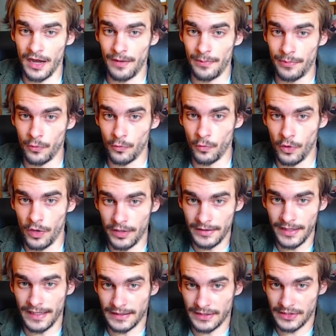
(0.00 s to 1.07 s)
one
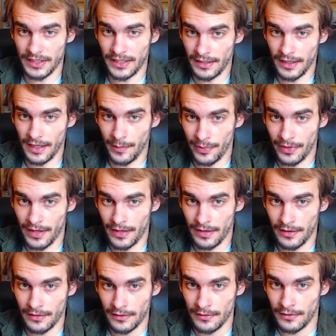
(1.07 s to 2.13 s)
that's sitting up
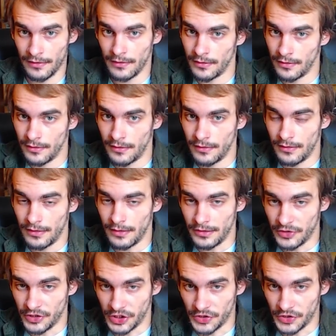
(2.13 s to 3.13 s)
there just